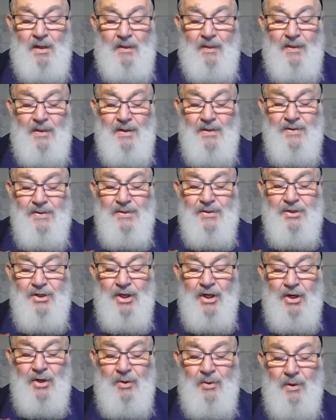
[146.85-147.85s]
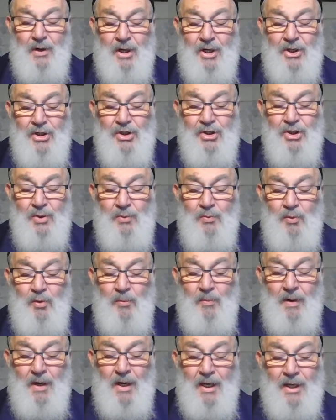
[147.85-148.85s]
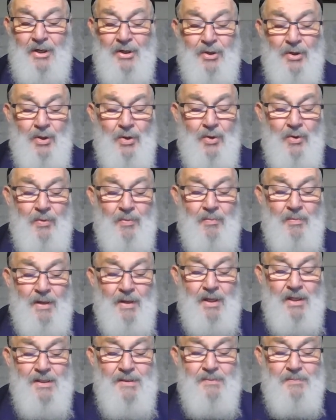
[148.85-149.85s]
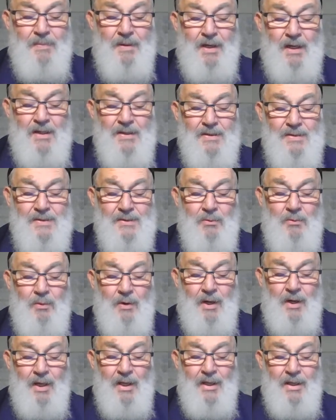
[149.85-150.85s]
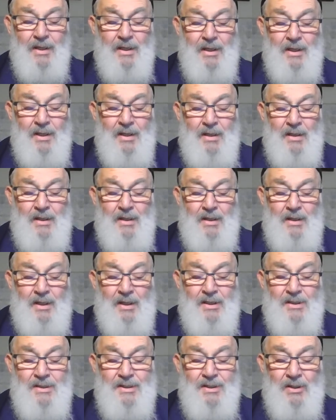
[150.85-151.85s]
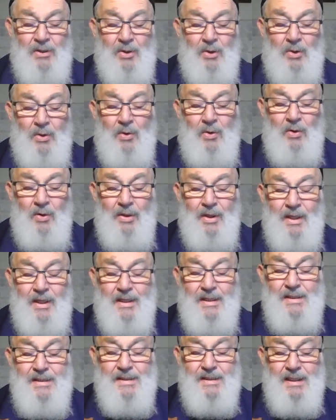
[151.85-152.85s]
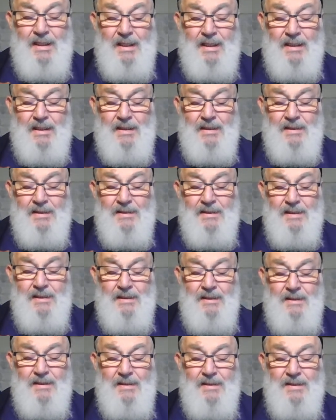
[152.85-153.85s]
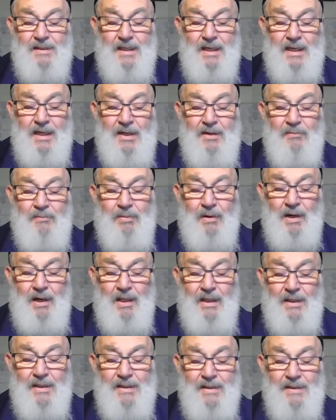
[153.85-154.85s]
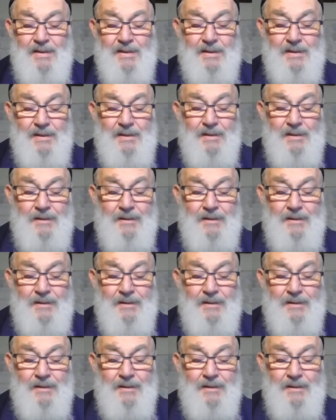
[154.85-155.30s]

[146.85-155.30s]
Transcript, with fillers: this generation will by no means pass away until all these things take place